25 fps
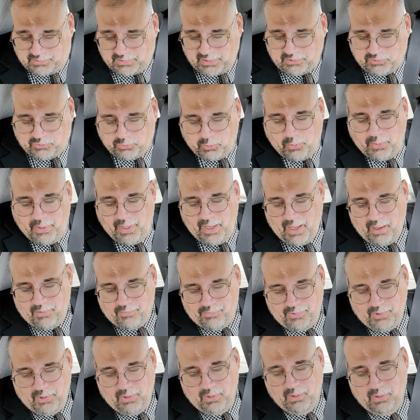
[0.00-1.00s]
that's what we
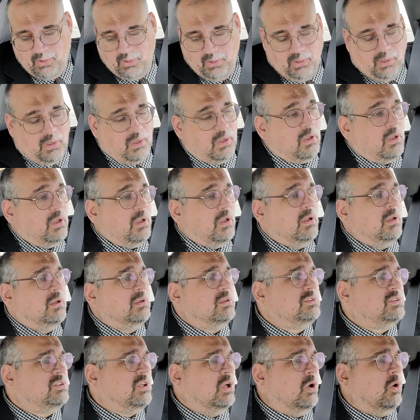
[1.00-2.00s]
have there.
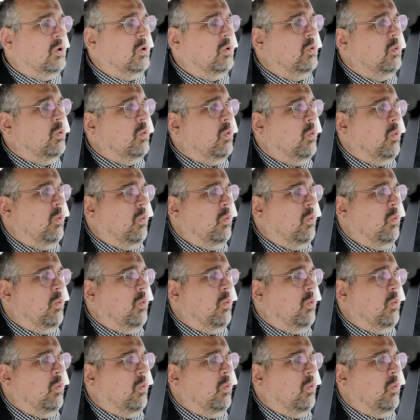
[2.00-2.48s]
So